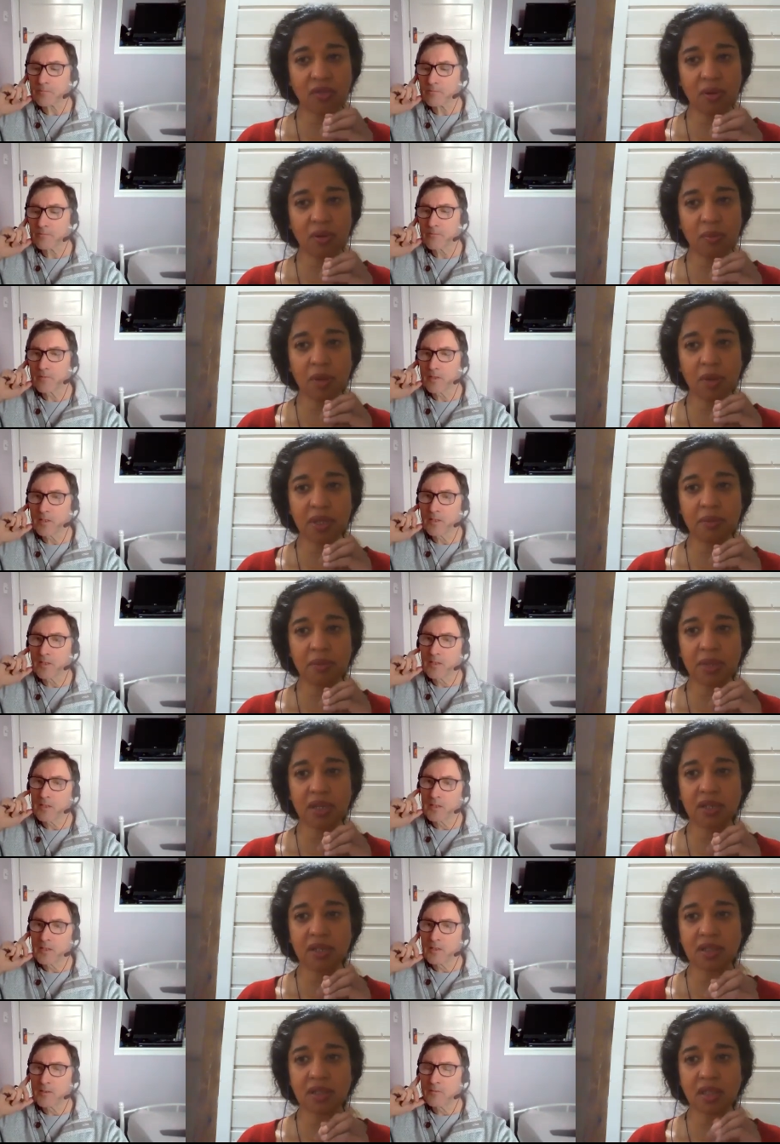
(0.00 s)
Speaker 1: for a moment,
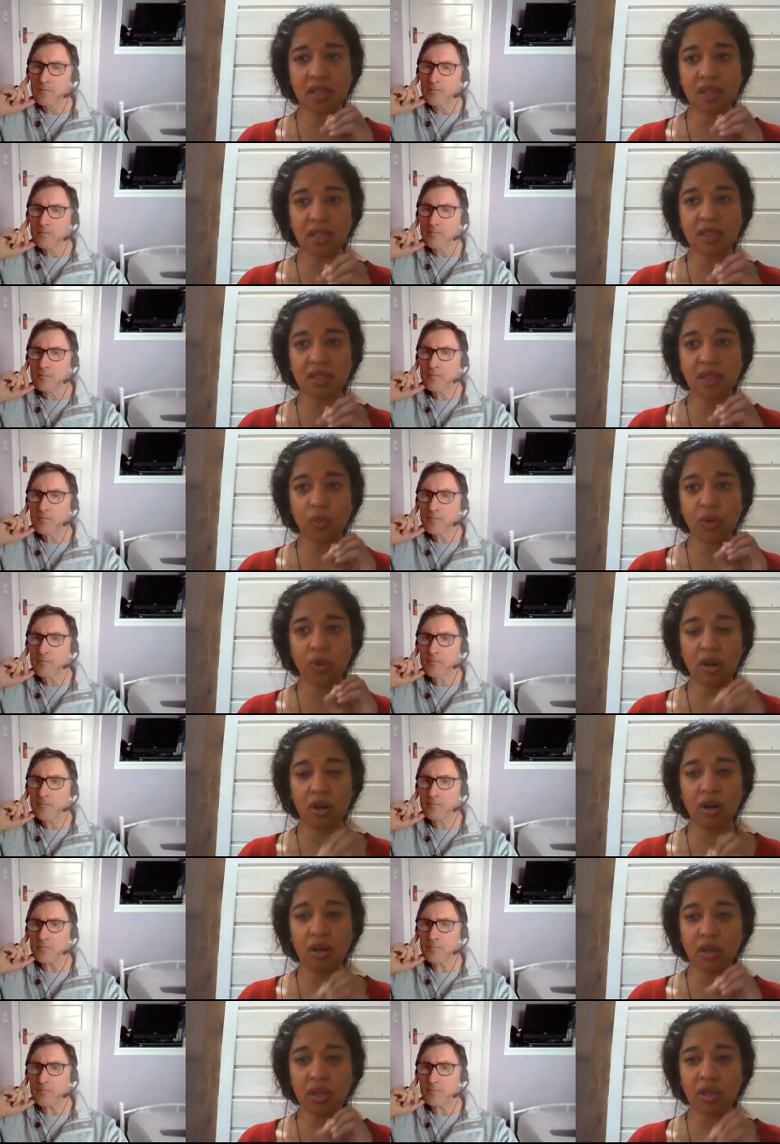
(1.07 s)
because I think that we're
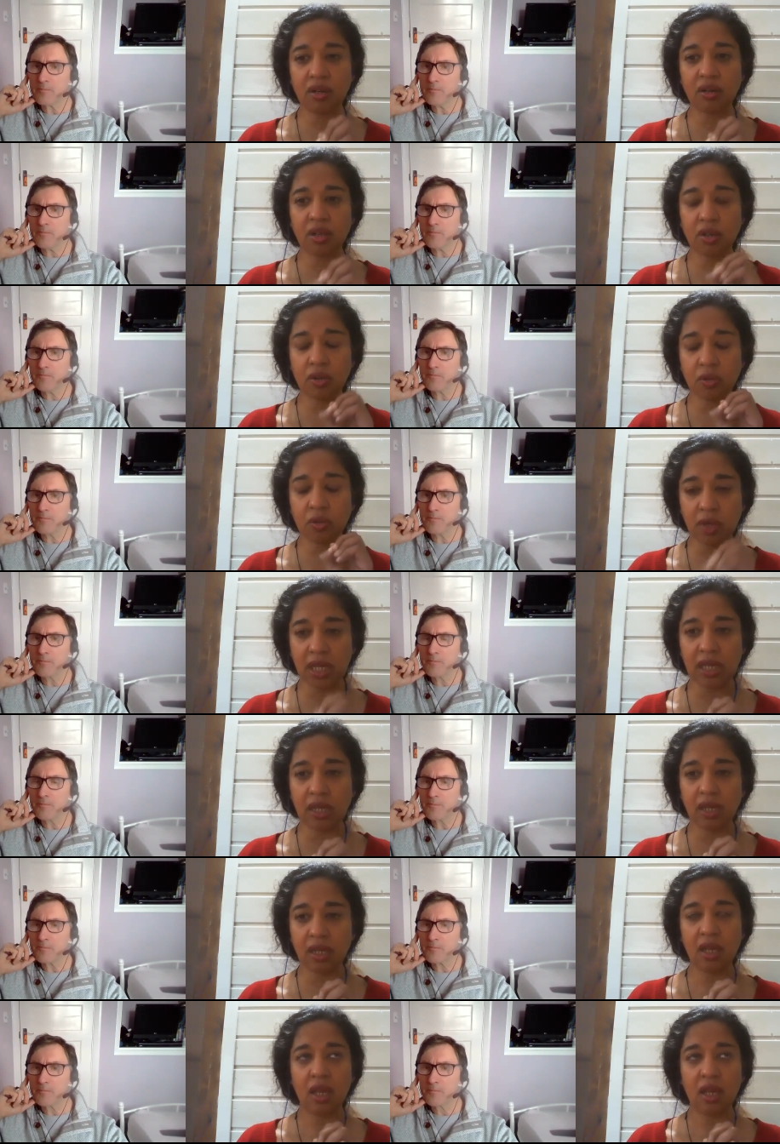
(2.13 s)
all here to
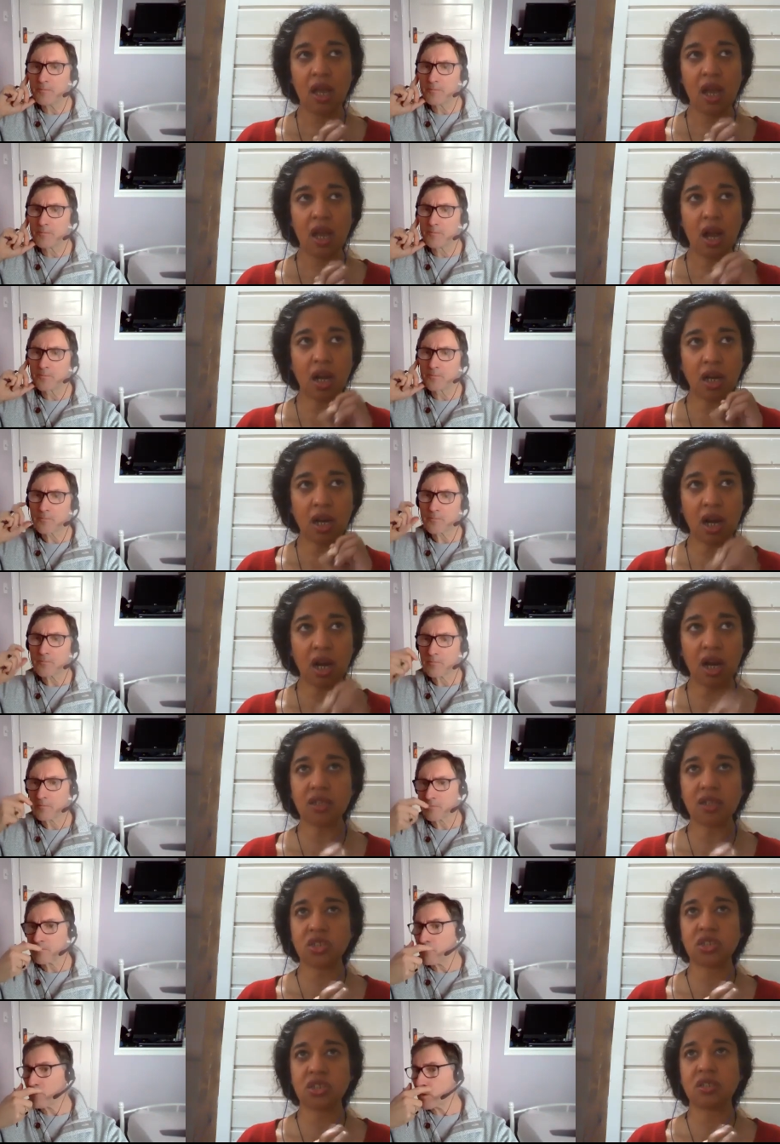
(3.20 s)
create a
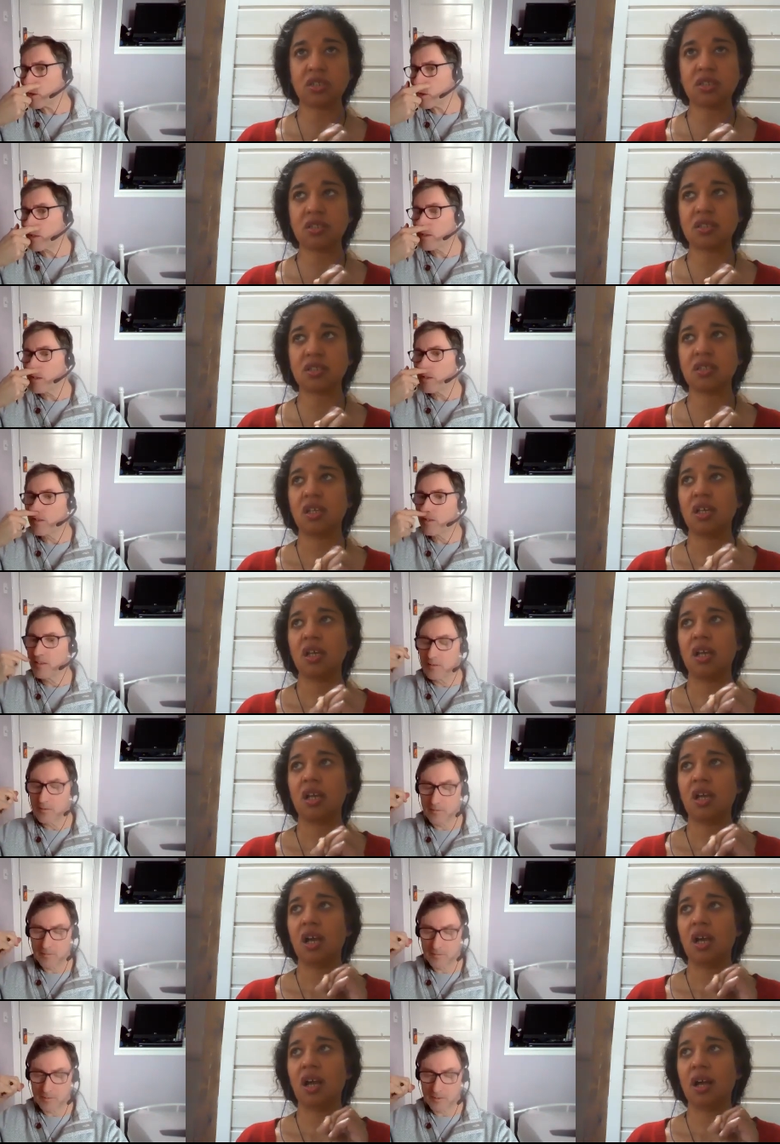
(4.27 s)
conscious
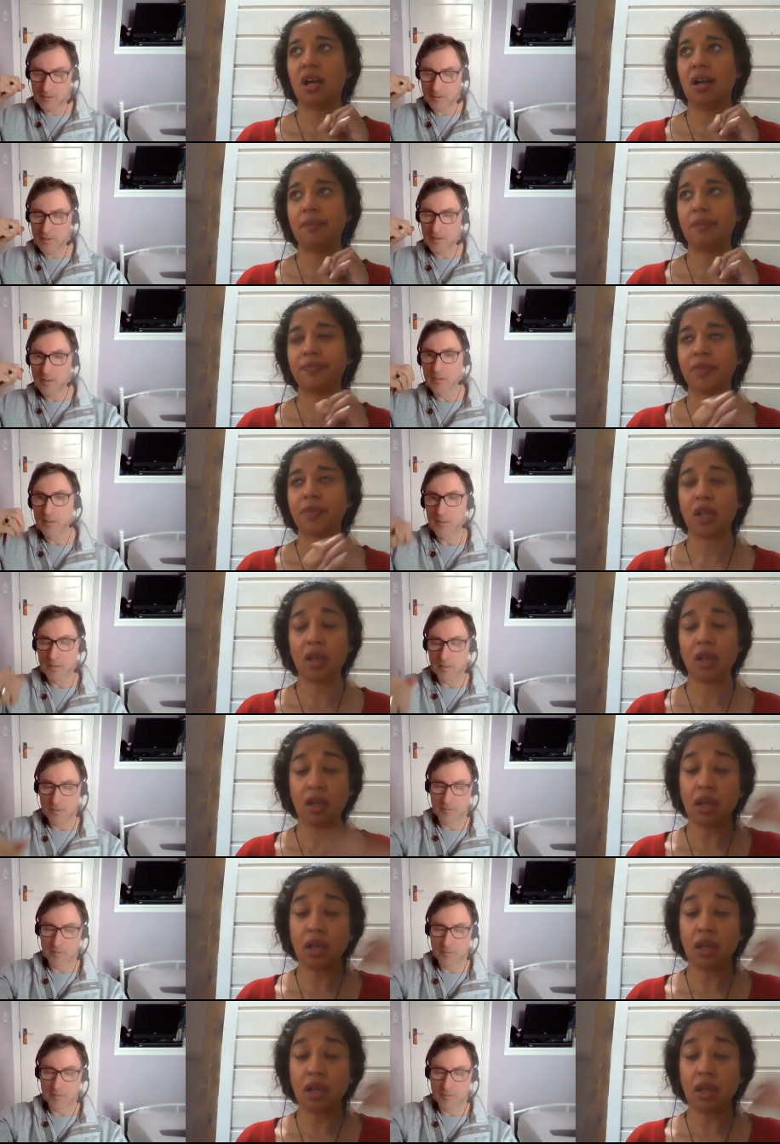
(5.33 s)
um,